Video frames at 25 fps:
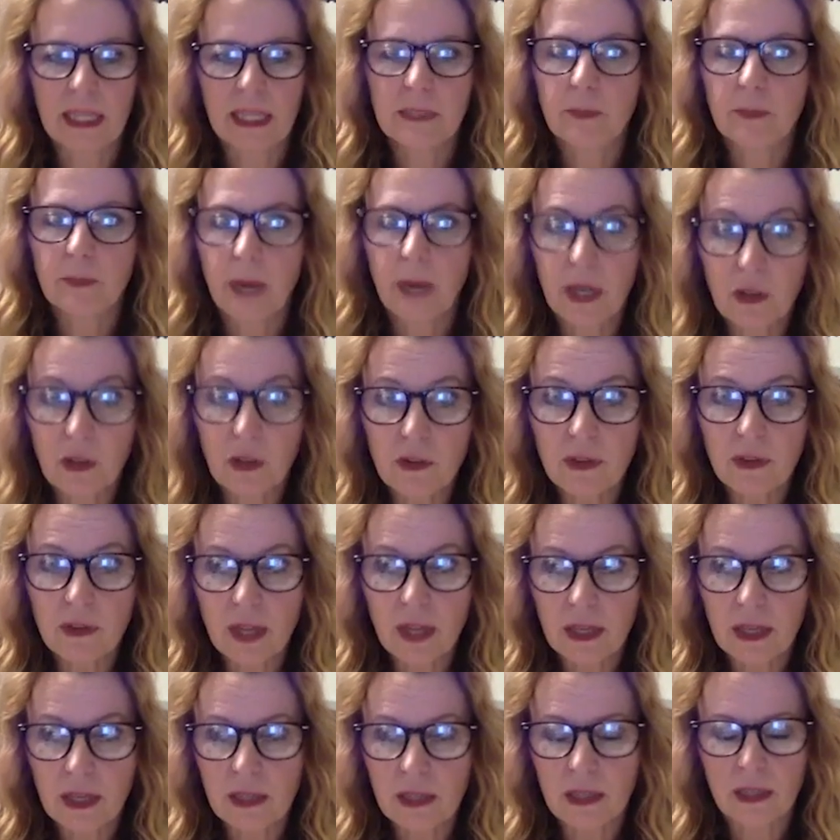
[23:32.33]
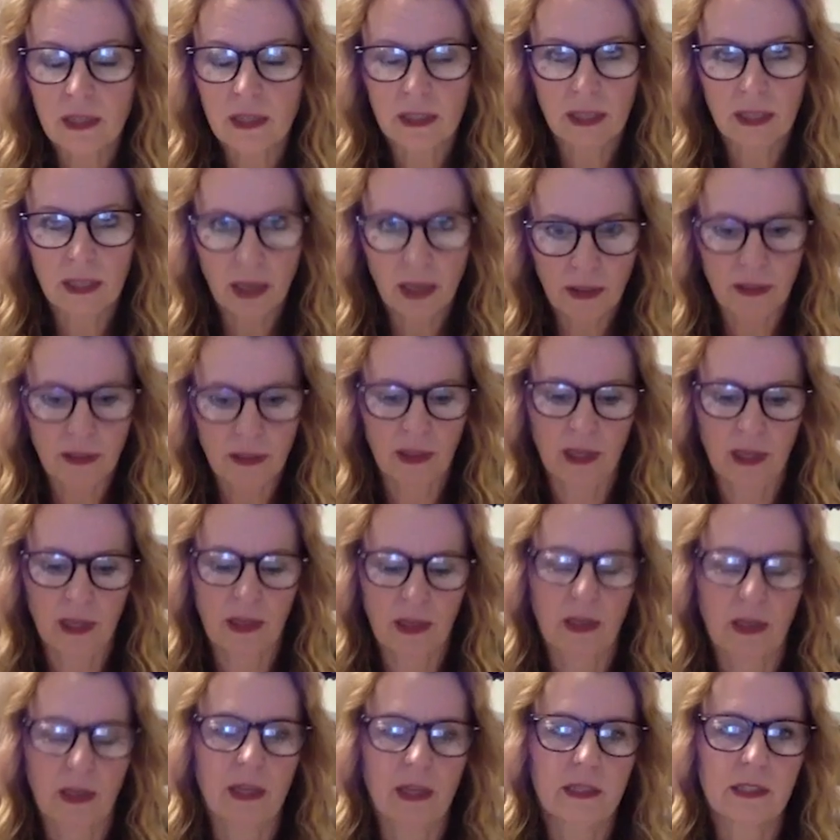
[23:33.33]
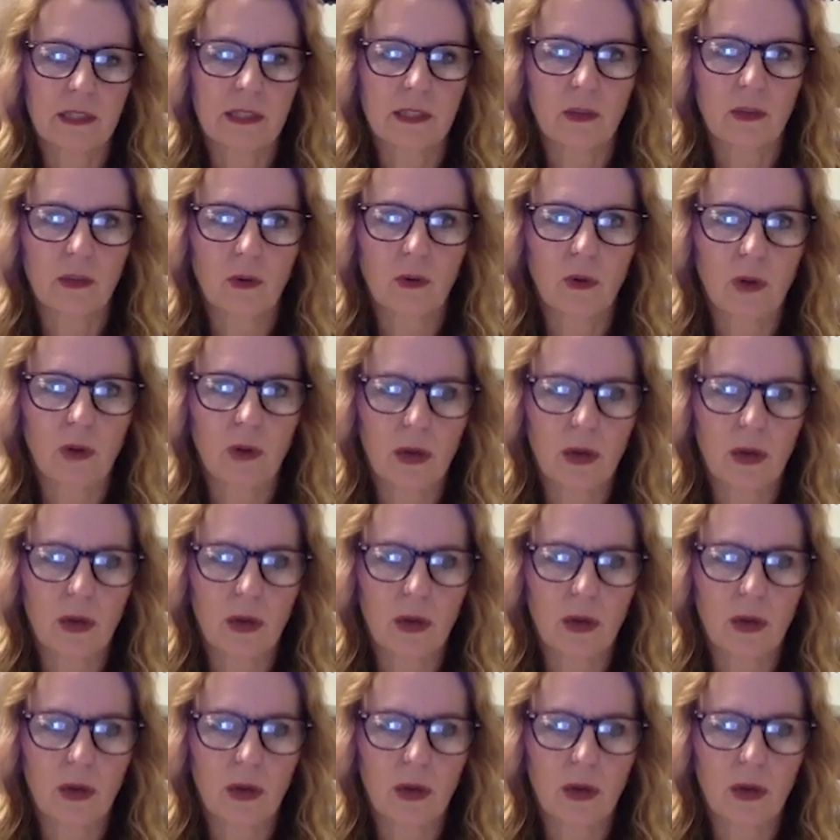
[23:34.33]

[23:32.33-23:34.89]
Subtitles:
It's better than nothing. And so